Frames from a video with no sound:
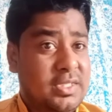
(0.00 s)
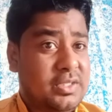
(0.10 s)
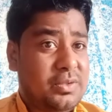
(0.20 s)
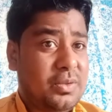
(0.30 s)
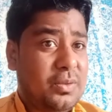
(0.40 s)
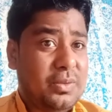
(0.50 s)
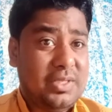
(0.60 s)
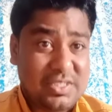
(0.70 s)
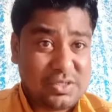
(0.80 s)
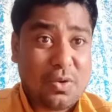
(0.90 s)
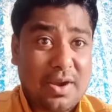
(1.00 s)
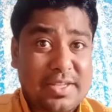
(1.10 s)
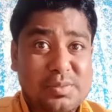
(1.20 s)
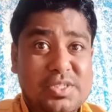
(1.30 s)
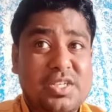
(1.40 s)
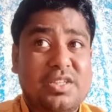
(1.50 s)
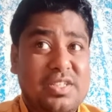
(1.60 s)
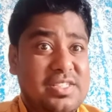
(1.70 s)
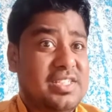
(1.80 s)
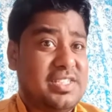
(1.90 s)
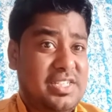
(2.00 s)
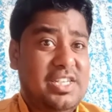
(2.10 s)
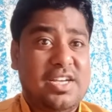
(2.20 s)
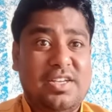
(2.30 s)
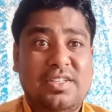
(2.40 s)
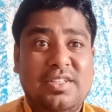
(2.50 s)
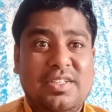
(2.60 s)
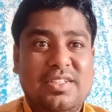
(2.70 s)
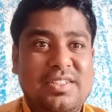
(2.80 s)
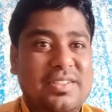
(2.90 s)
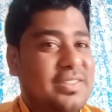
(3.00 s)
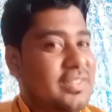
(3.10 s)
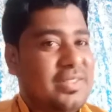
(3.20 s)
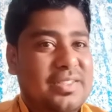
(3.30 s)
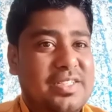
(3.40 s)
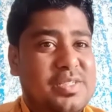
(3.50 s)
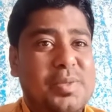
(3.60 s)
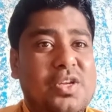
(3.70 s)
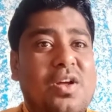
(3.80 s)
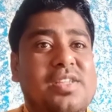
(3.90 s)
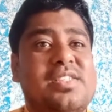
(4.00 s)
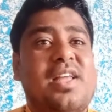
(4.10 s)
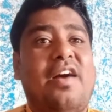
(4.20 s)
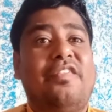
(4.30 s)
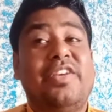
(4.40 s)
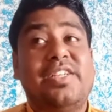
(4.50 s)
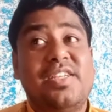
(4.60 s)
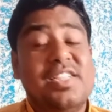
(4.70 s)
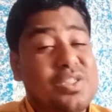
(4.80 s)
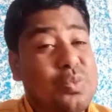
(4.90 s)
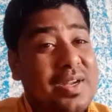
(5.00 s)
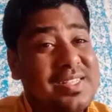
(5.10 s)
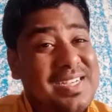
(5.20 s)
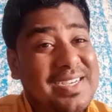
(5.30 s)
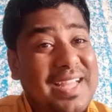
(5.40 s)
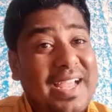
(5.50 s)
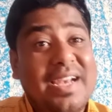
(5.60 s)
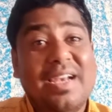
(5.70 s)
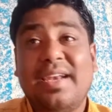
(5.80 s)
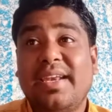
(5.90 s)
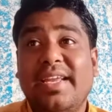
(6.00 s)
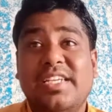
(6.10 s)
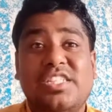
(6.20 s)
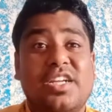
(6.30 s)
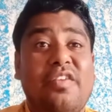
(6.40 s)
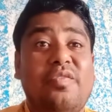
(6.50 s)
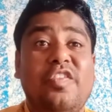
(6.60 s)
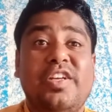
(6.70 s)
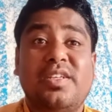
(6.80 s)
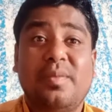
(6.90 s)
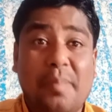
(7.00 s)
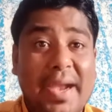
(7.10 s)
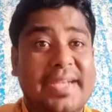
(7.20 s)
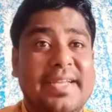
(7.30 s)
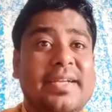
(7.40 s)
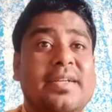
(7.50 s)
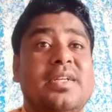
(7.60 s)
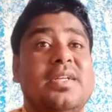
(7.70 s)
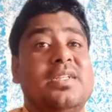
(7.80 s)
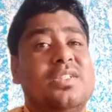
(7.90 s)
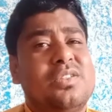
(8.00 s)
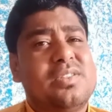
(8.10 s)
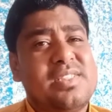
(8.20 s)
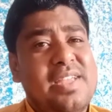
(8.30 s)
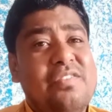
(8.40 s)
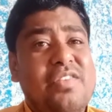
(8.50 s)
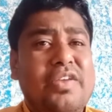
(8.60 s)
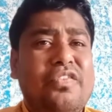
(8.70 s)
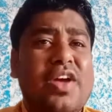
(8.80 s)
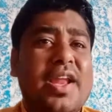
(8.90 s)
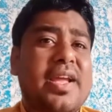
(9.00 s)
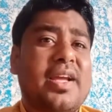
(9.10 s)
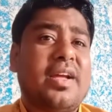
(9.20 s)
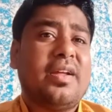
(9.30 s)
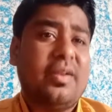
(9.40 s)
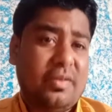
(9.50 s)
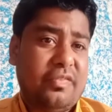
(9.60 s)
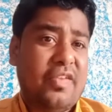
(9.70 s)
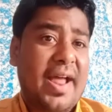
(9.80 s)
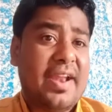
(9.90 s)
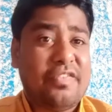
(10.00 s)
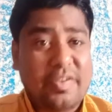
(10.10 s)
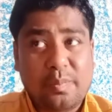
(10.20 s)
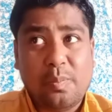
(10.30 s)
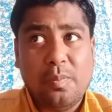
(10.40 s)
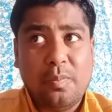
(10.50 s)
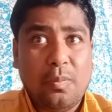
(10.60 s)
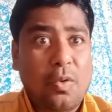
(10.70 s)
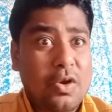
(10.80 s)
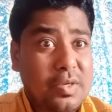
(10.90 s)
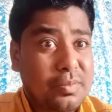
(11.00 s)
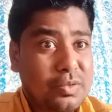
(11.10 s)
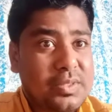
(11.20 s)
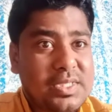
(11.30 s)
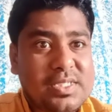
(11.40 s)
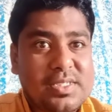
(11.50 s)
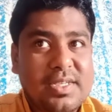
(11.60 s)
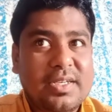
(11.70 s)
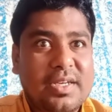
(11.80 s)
So he's called as Mr. 360. It's because of his versatile nature of it batting. So same way, if you are a fan of a Bollywood movies, then